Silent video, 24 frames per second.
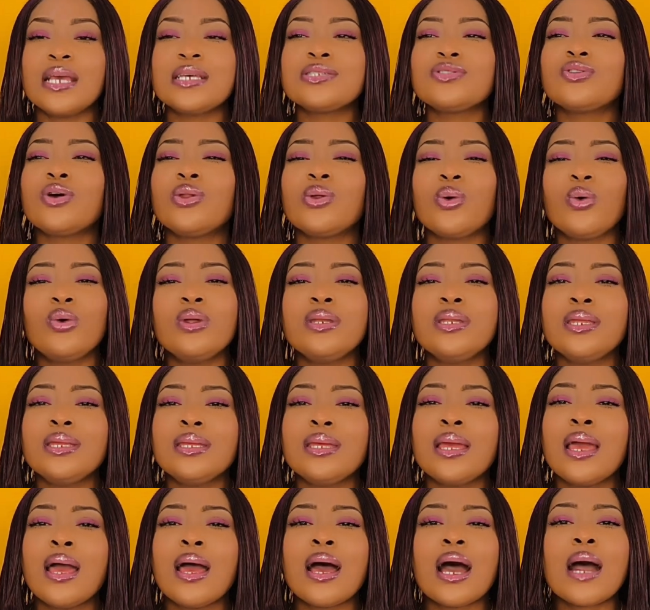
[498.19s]
It's not
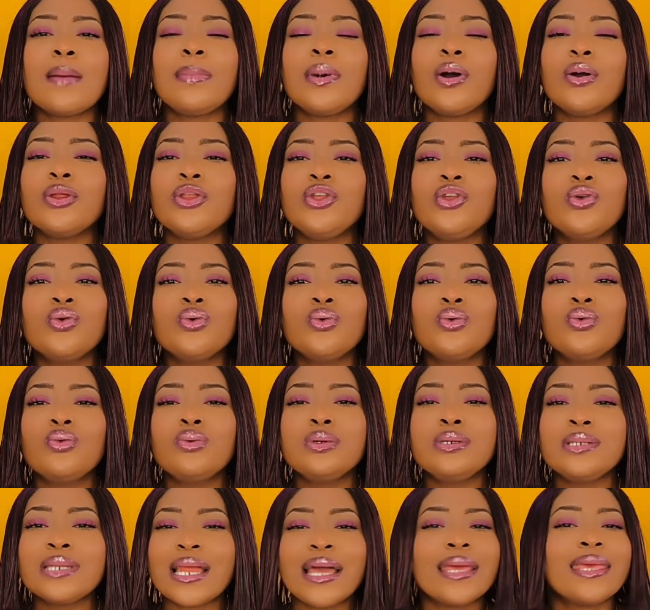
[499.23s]
only about you
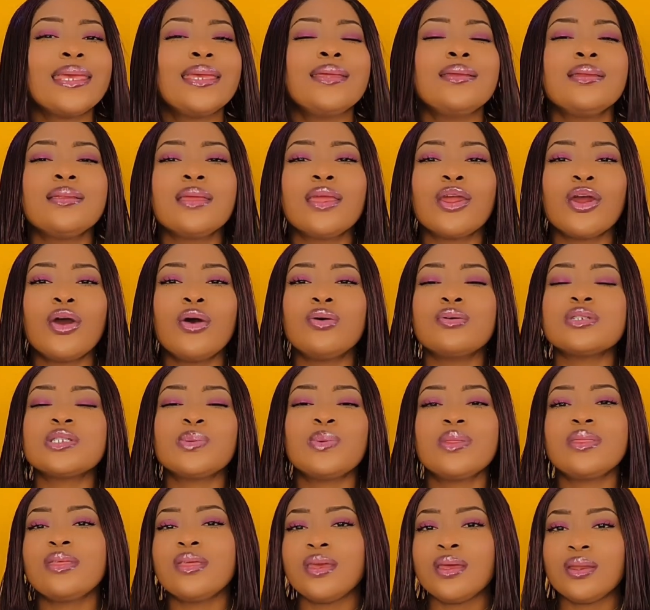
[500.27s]
knocking girls
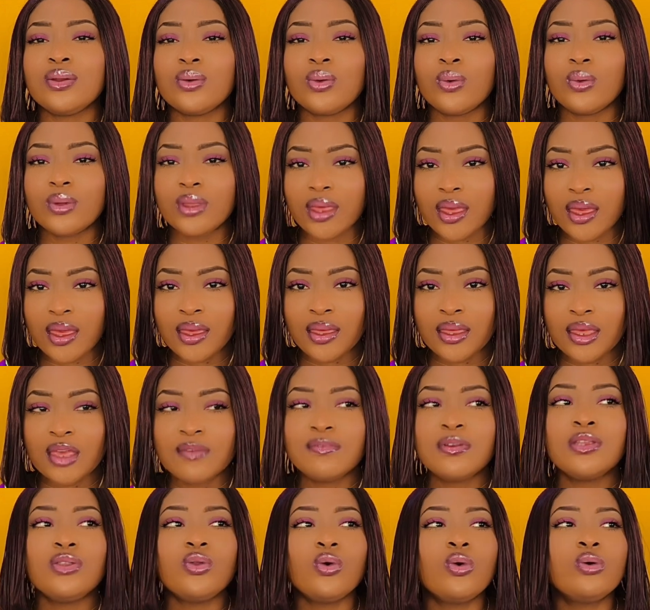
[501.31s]
with it, okay?
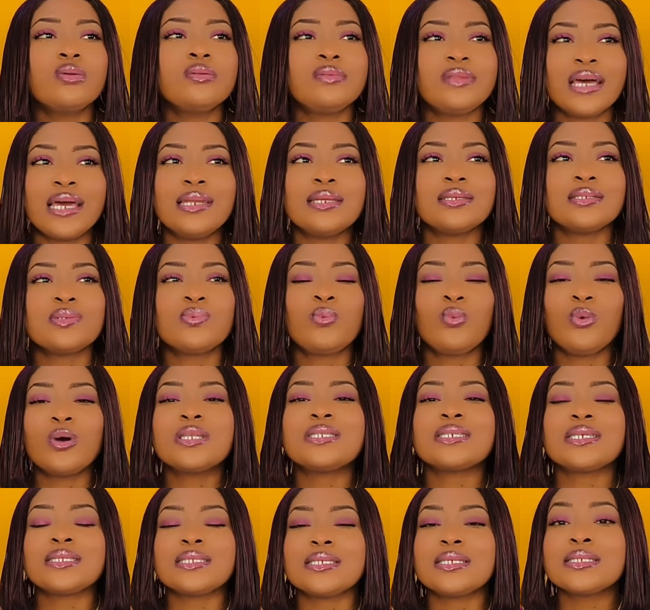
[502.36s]
Even though that is
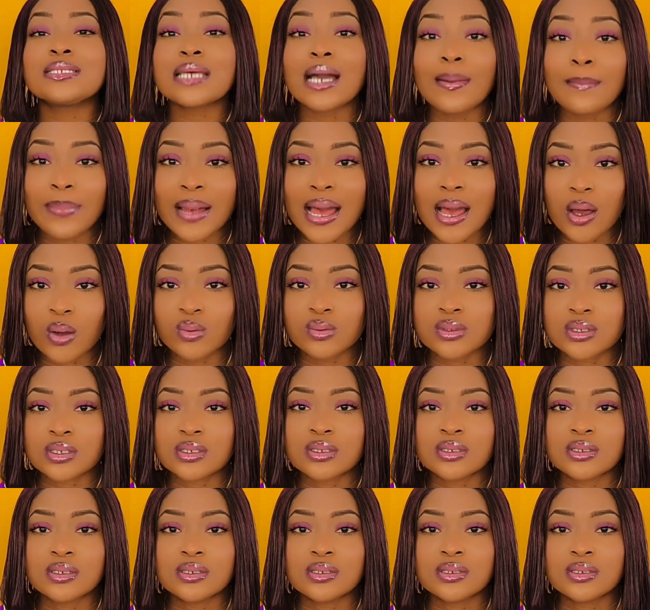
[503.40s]
what it is about.